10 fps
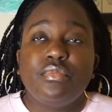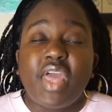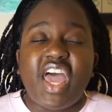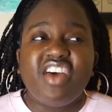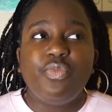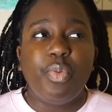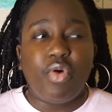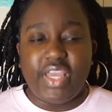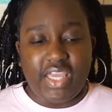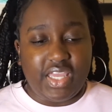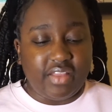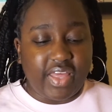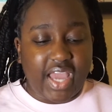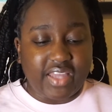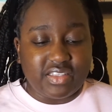F-boy-y.
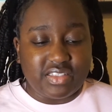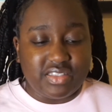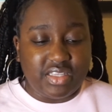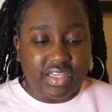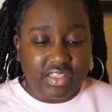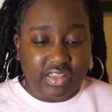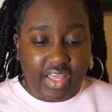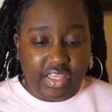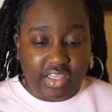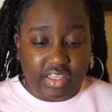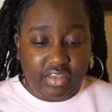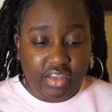Like, I just didn't like it.